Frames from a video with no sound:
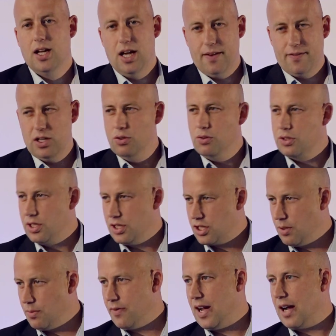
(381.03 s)
Having looked at
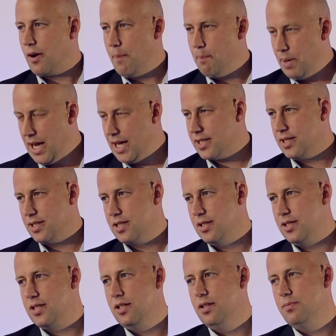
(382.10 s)
some of our
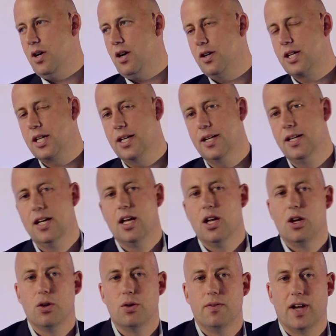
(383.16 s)
competitors in the market
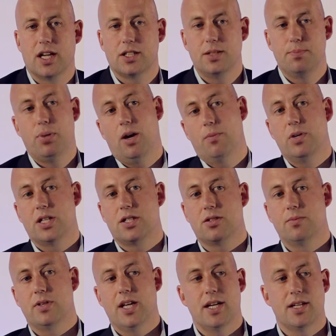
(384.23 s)
who have actually published
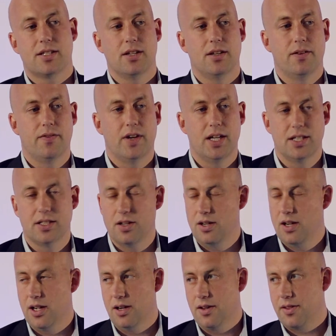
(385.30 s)
some of their surveys on
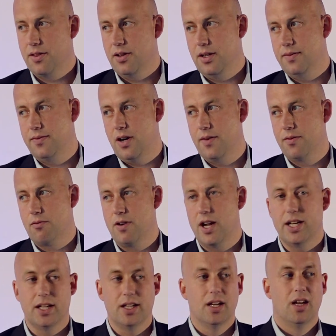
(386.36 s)
IR35
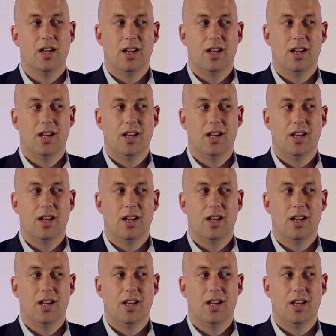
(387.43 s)
already,